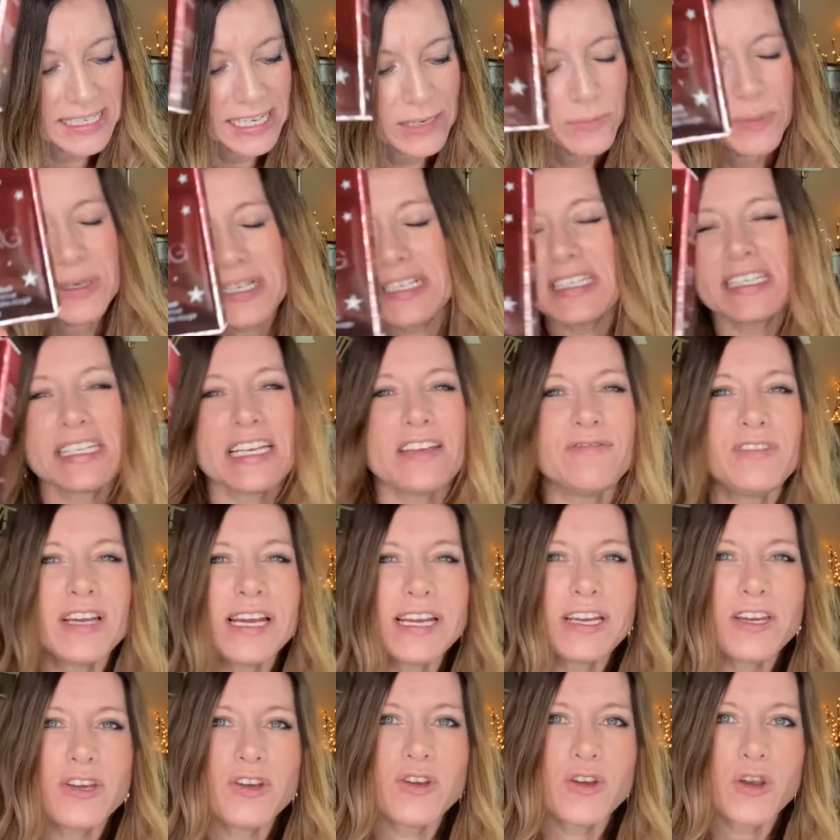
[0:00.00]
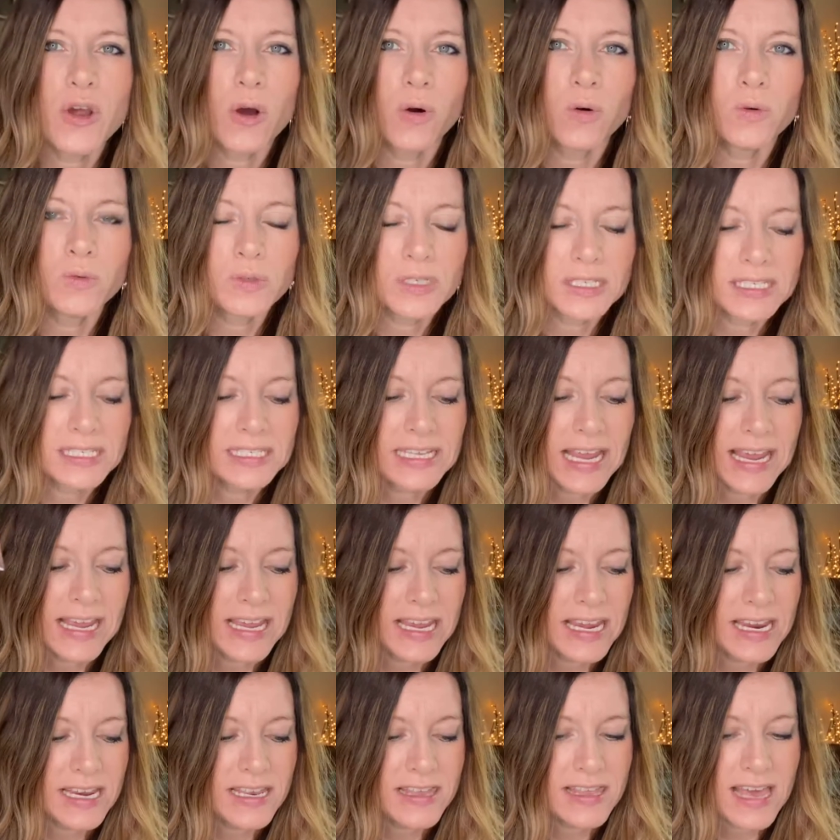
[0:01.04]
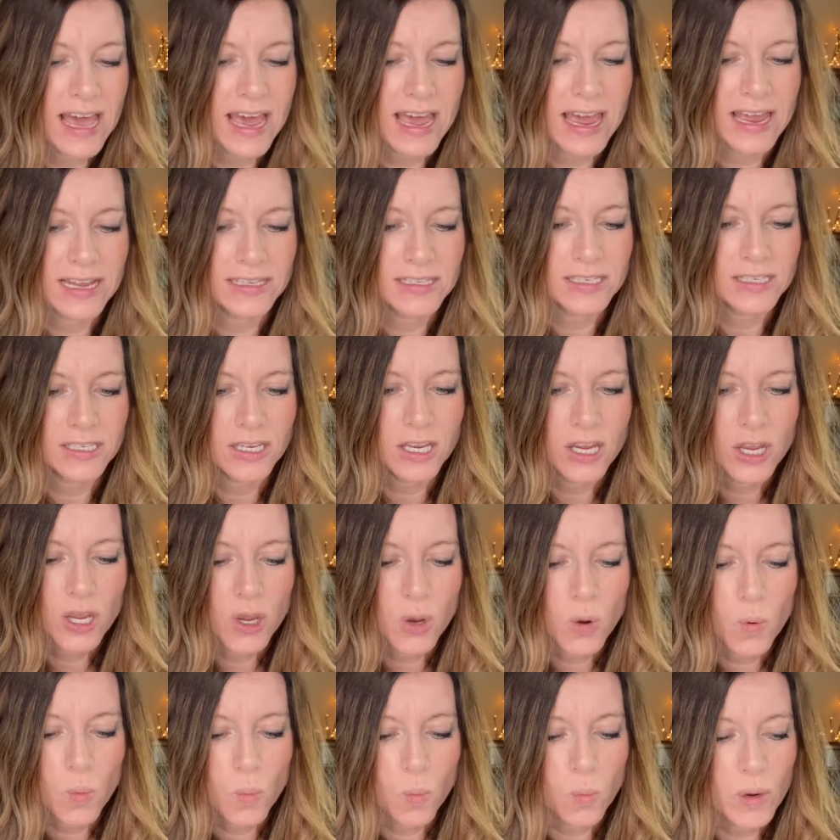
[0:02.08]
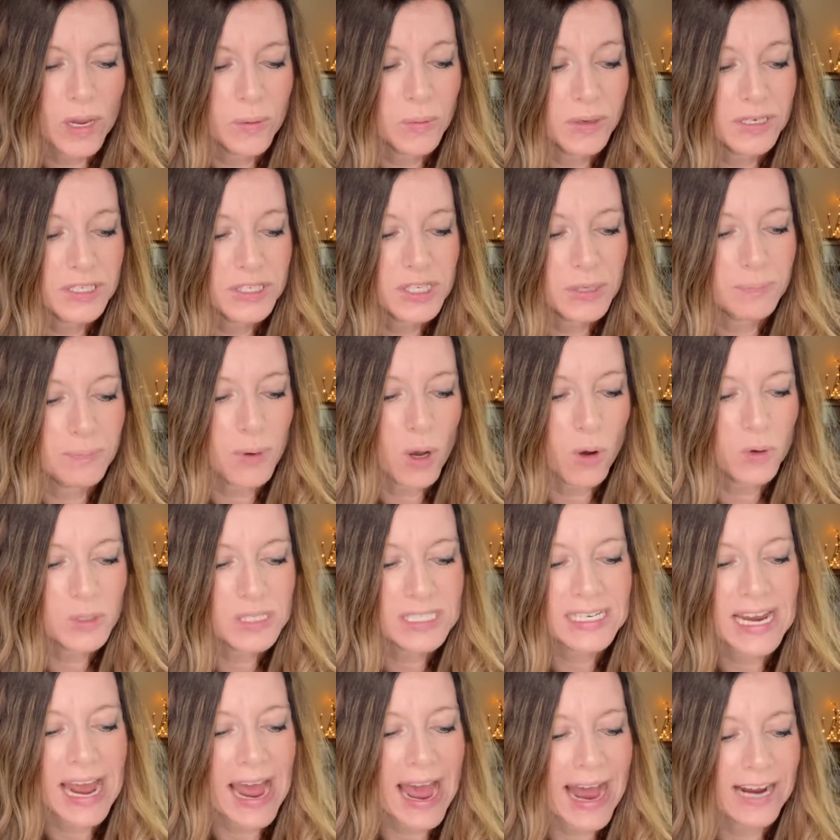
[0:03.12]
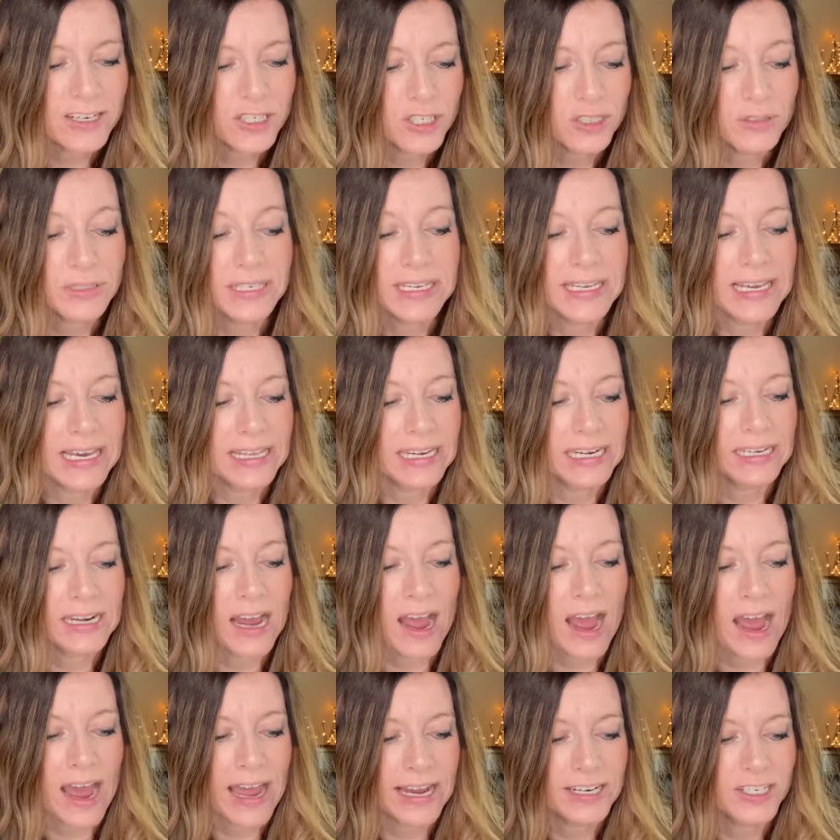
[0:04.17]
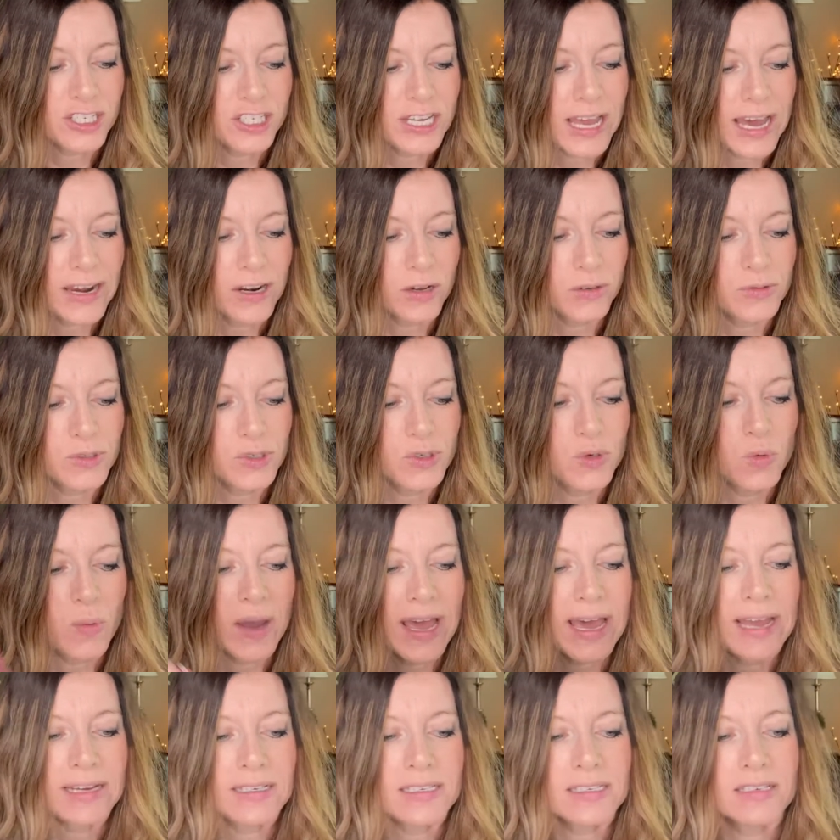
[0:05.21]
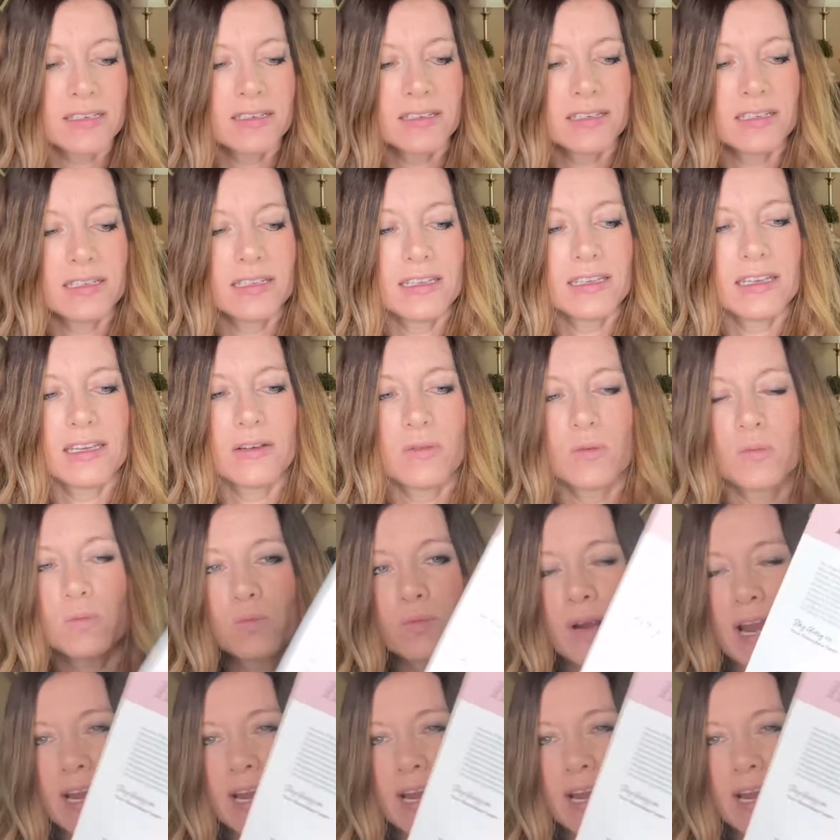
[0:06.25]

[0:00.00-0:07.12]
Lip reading: receive a note saying that we were supposed to actually get an eyeshadow duet right